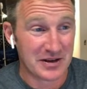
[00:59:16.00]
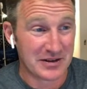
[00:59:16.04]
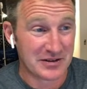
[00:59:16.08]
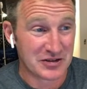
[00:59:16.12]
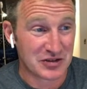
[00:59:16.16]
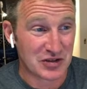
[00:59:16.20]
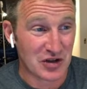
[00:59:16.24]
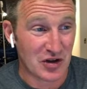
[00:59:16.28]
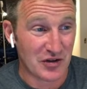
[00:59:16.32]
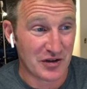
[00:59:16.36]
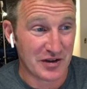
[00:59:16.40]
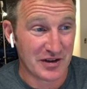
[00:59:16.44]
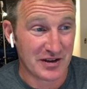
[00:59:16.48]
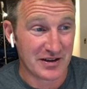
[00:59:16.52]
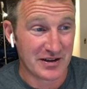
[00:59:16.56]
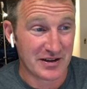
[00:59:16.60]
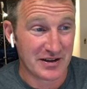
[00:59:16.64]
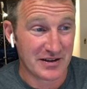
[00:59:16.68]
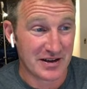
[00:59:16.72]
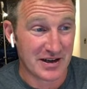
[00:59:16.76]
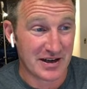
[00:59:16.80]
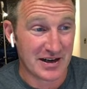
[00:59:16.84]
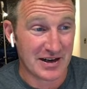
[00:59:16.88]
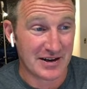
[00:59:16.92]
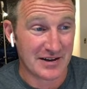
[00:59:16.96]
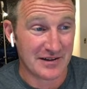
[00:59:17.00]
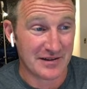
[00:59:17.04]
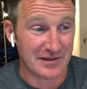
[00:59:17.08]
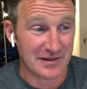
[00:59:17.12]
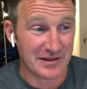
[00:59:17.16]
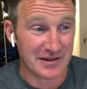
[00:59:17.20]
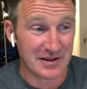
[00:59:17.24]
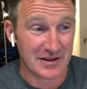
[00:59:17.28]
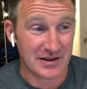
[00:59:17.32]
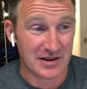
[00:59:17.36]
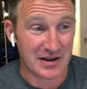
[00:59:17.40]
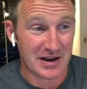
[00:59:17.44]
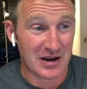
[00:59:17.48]
installing uh,
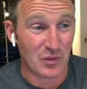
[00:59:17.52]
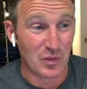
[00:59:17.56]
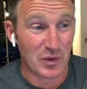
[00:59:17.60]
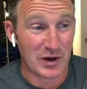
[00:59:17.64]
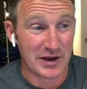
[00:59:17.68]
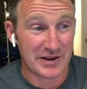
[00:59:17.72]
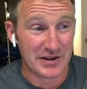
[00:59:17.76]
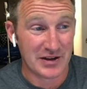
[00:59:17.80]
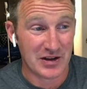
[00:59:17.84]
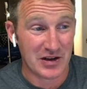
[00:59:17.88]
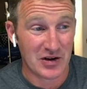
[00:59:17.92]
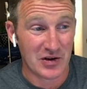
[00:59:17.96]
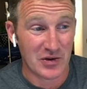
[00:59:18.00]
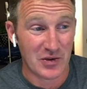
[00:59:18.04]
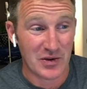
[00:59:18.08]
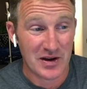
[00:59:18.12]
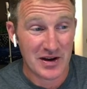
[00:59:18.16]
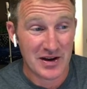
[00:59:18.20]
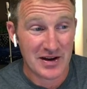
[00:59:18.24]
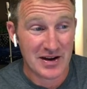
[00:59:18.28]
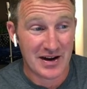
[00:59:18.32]
the, a window